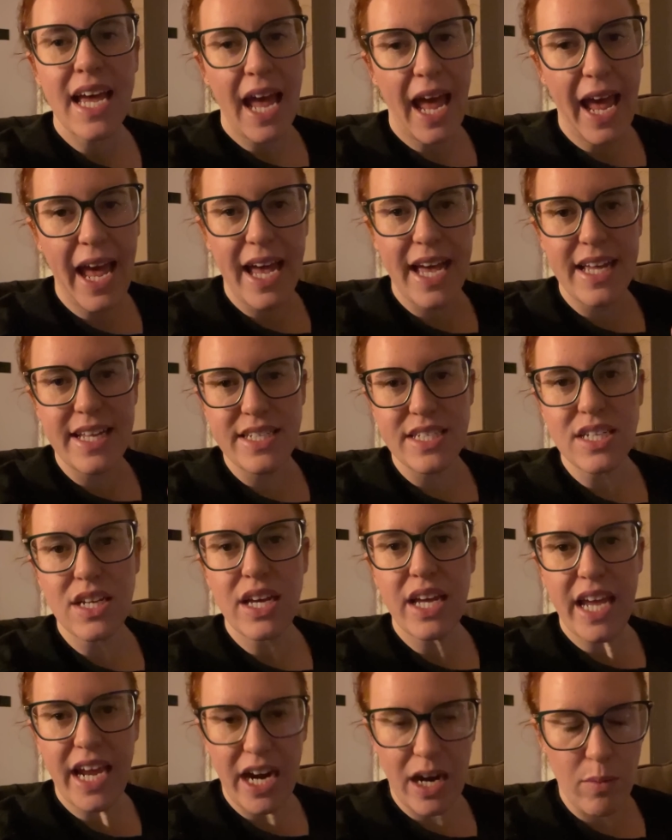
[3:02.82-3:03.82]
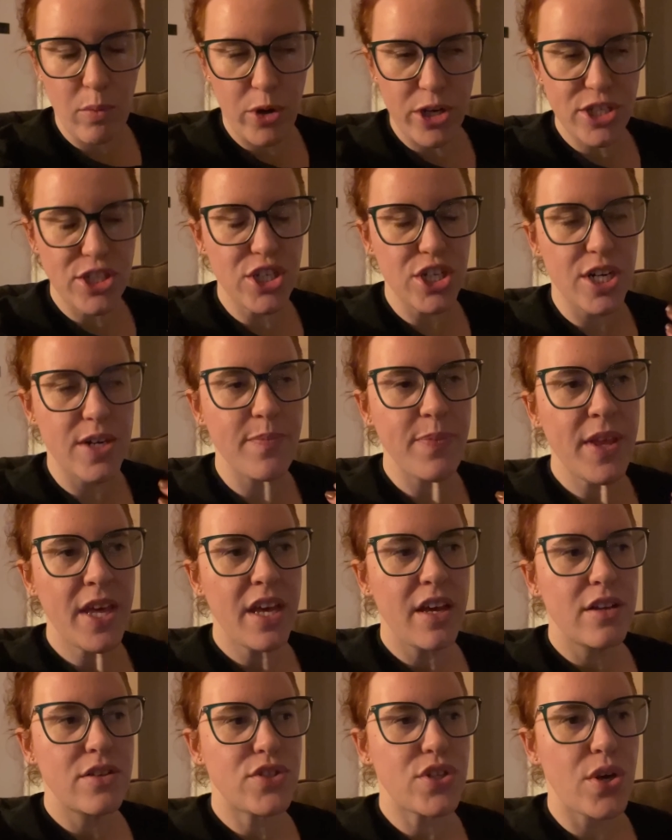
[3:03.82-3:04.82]
and air moisture.
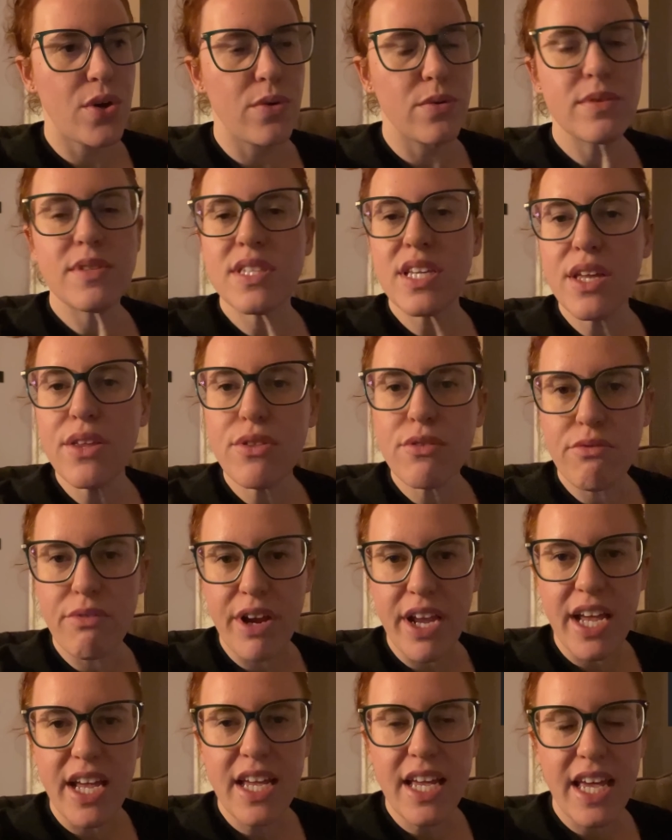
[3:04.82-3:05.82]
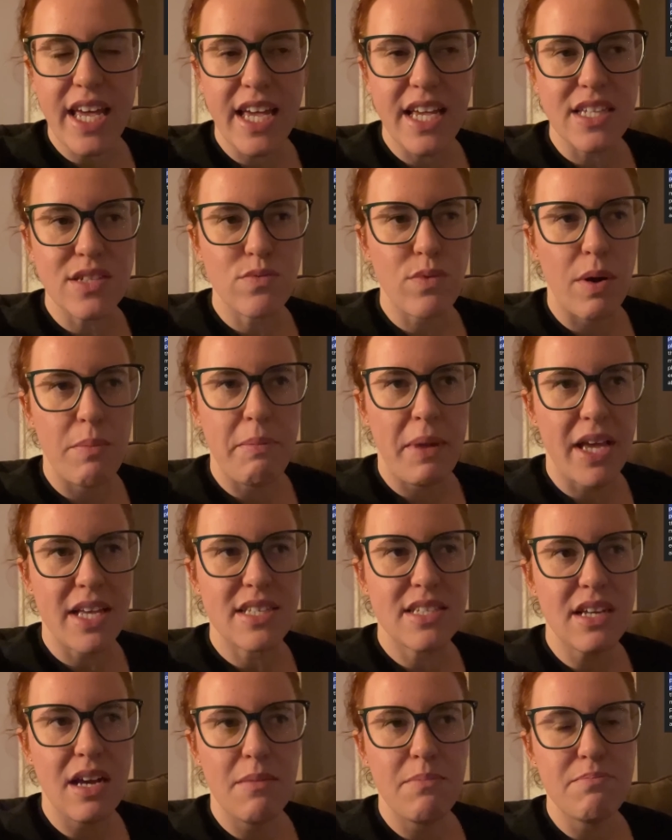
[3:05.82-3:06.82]
So C3 is what
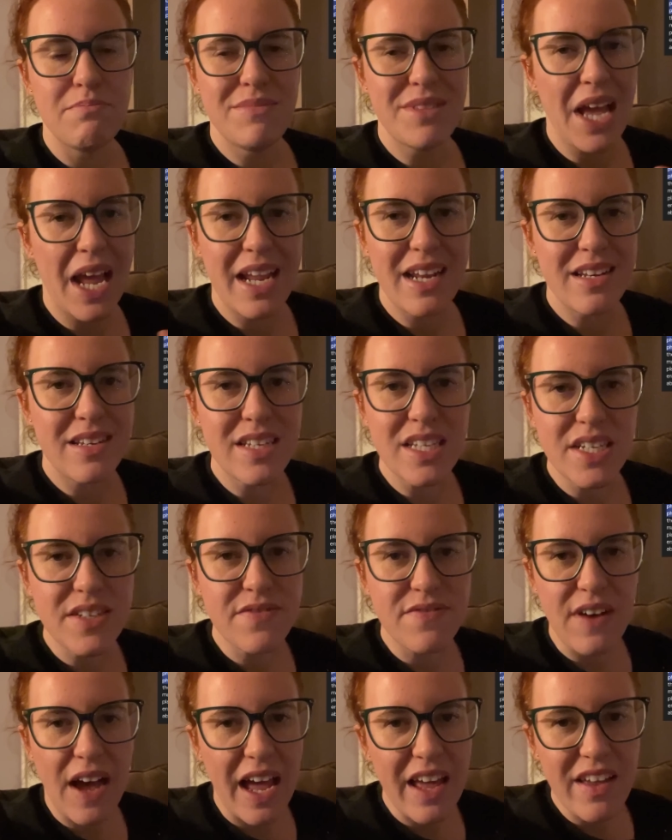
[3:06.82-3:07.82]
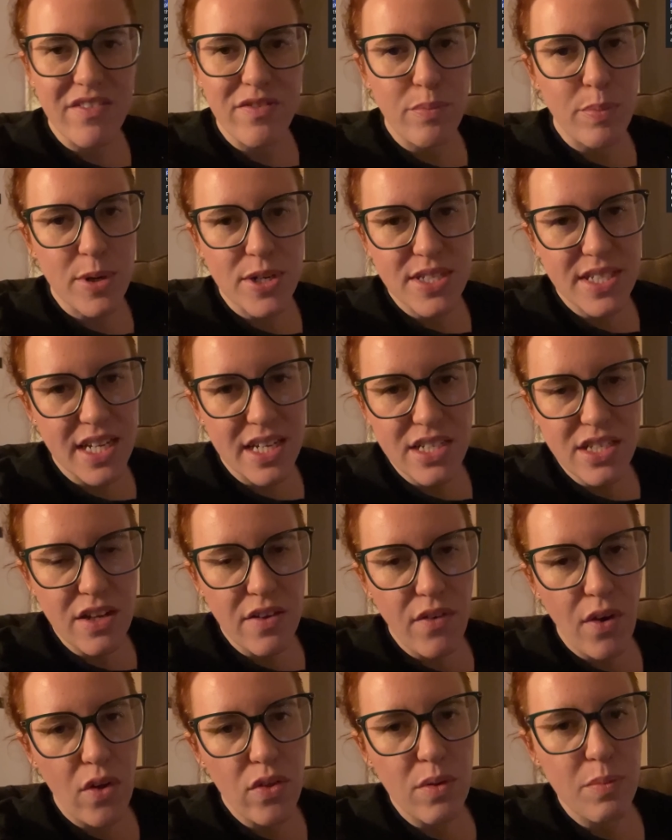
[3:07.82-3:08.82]
makes up 95% of
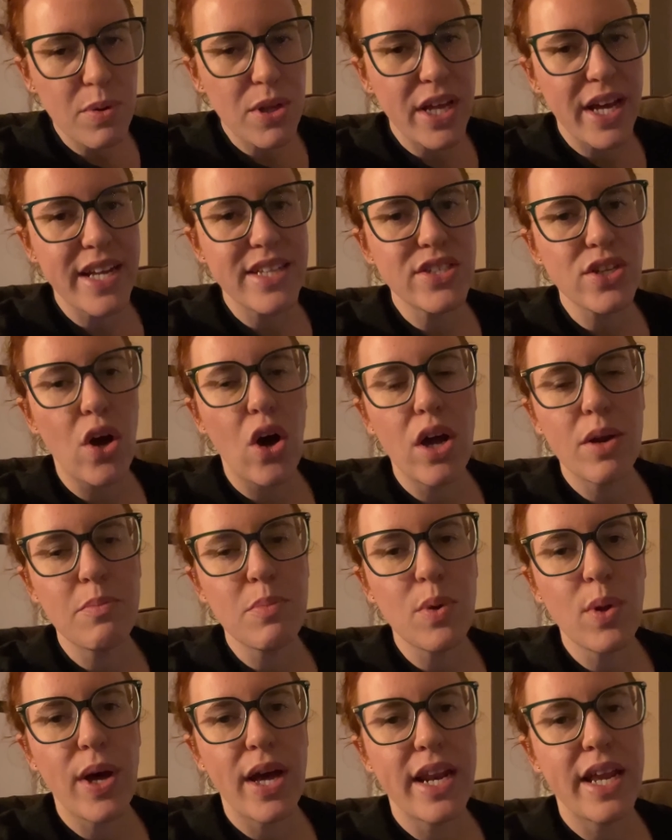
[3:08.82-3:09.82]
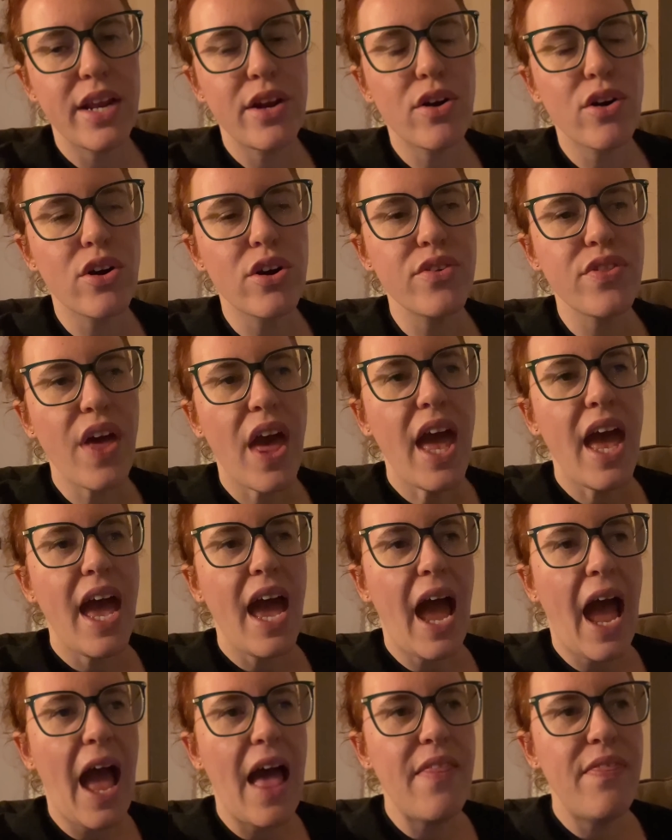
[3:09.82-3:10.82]
all the plants on planet Earth,
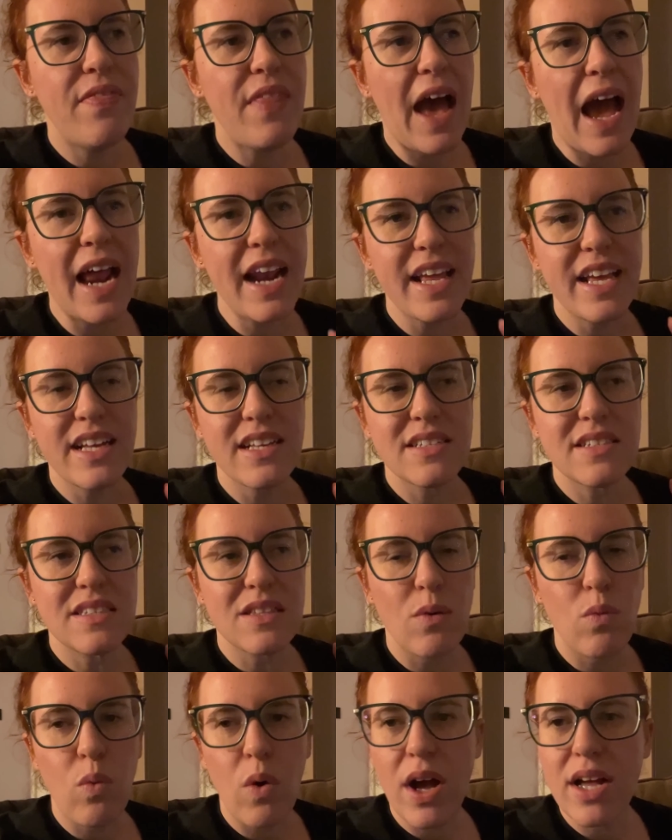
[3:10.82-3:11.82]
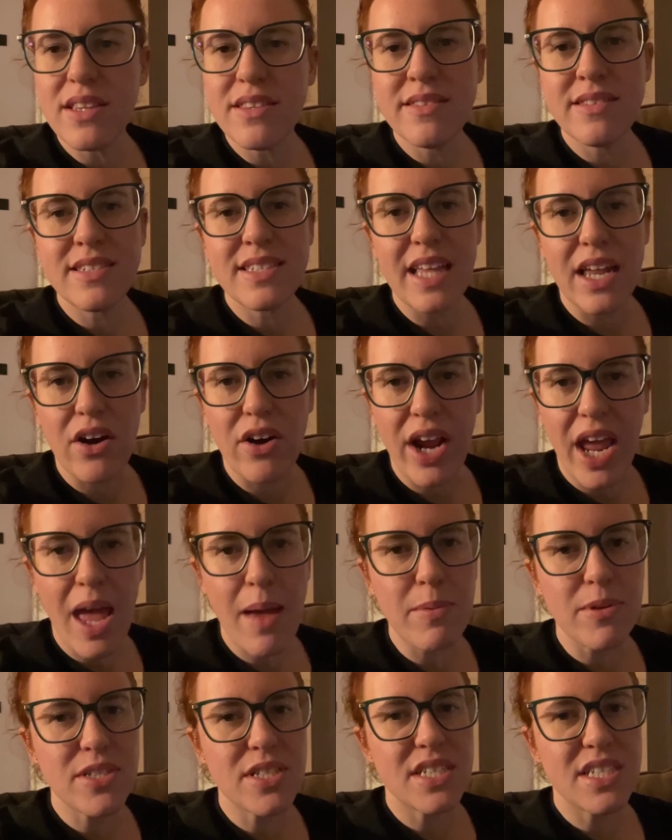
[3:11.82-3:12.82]
and that is the ones that are
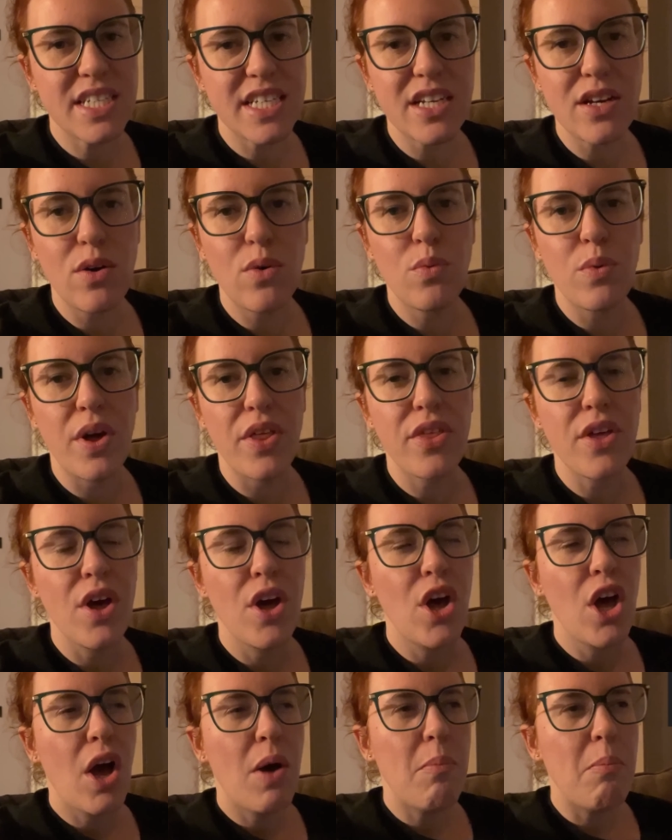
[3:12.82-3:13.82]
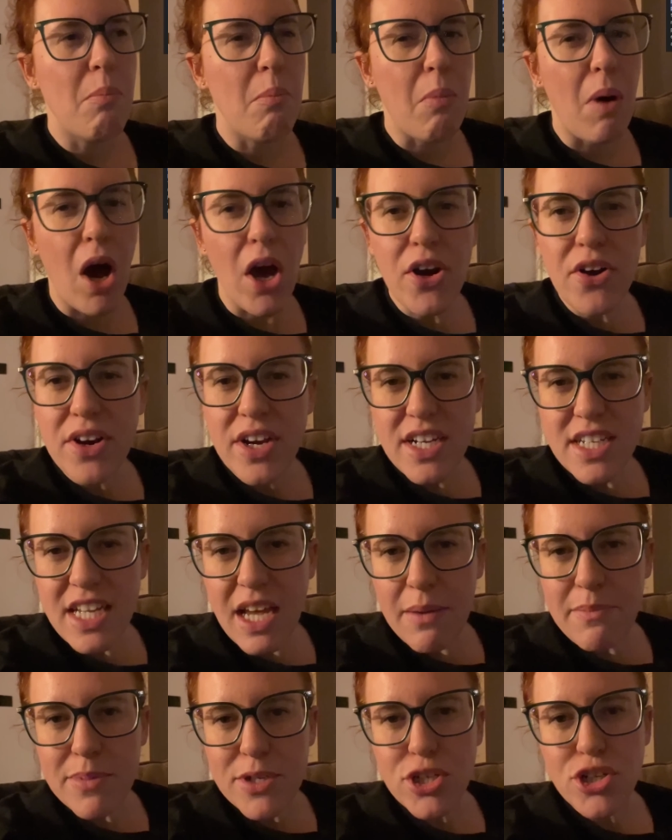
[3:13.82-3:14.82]
able to deal with moderate
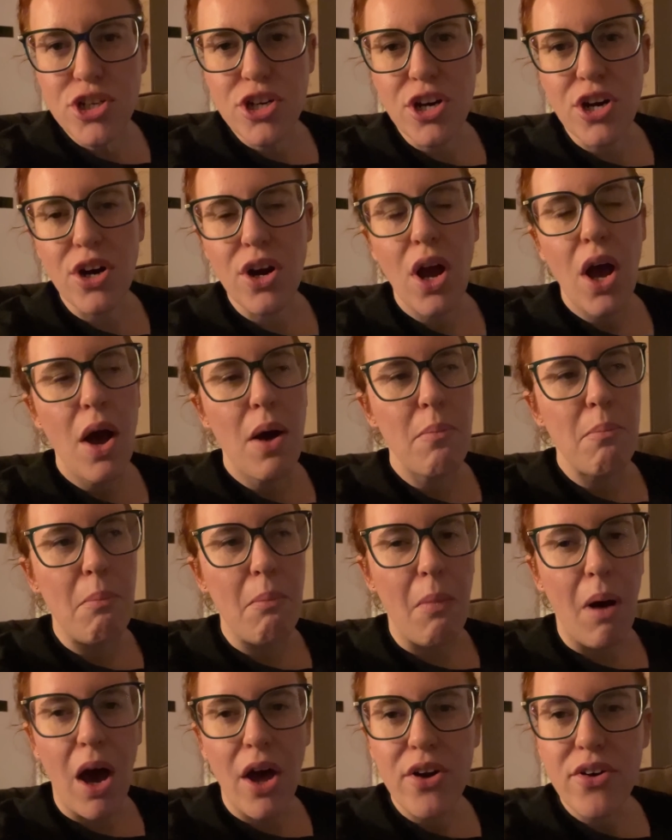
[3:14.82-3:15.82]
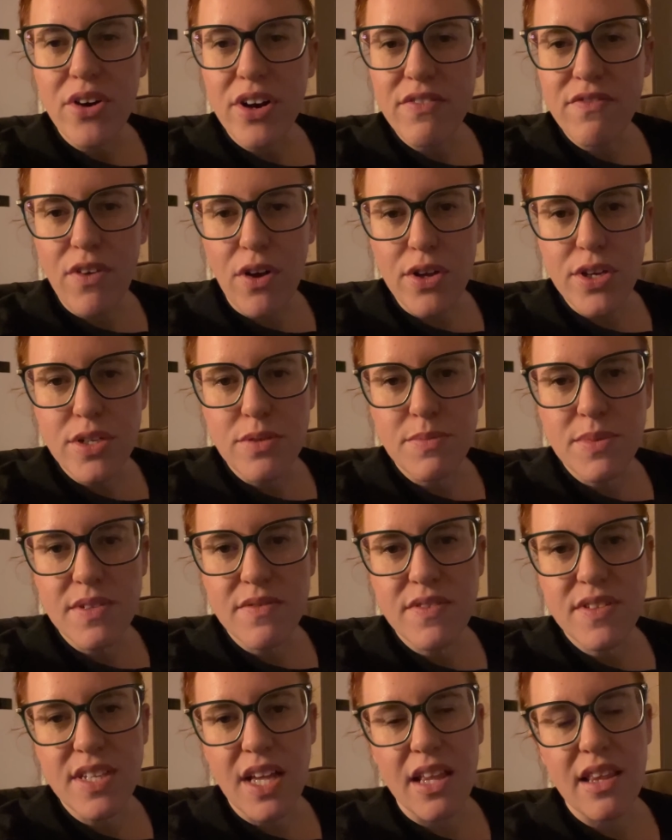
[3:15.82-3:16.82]
temperature, moderate volumes of
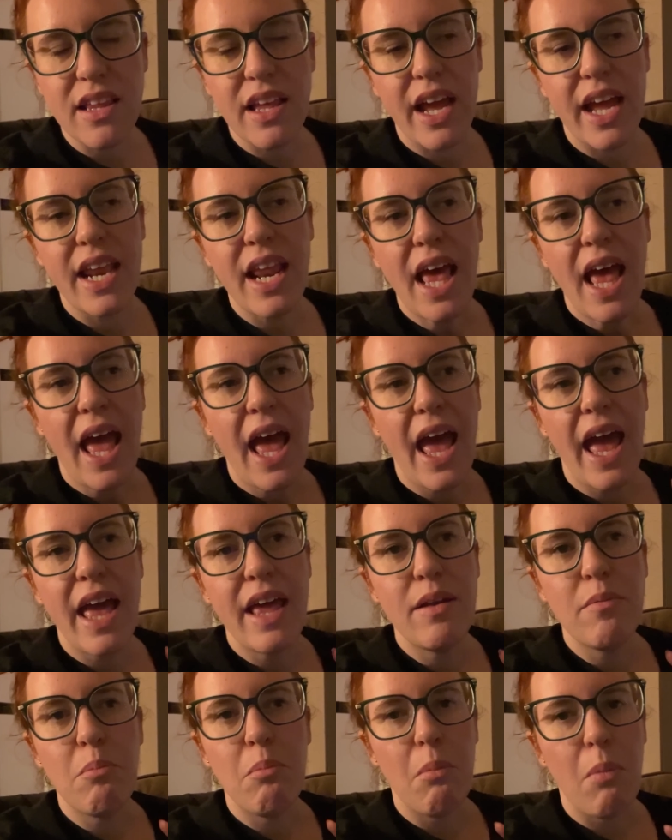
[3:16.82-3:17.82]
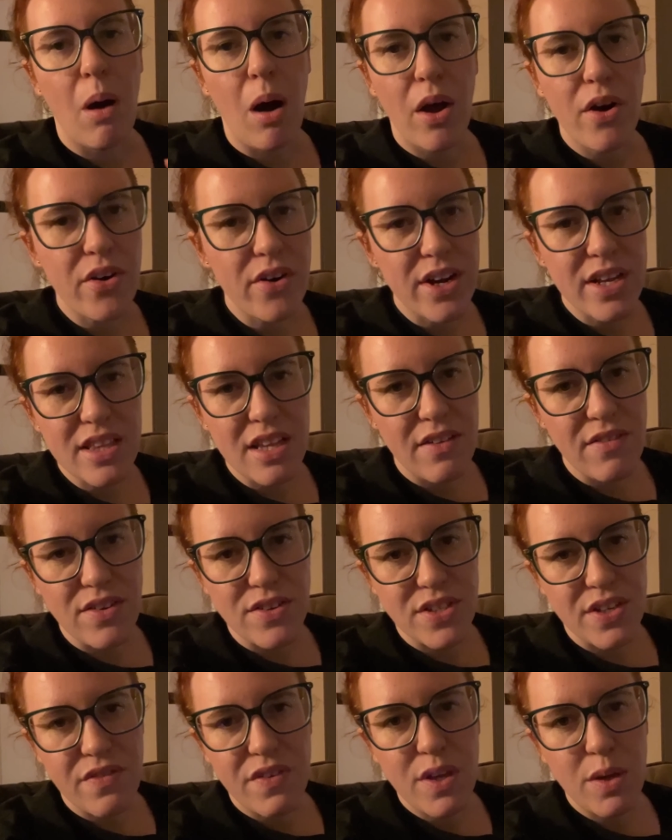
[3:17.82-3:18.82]
sunlight, and moderate
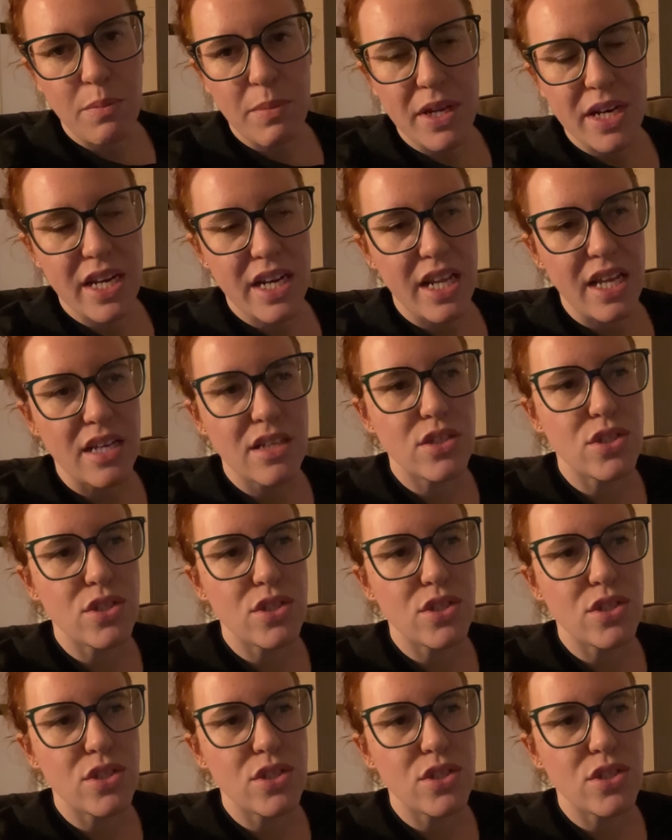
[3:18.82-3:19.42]
levels of humidity.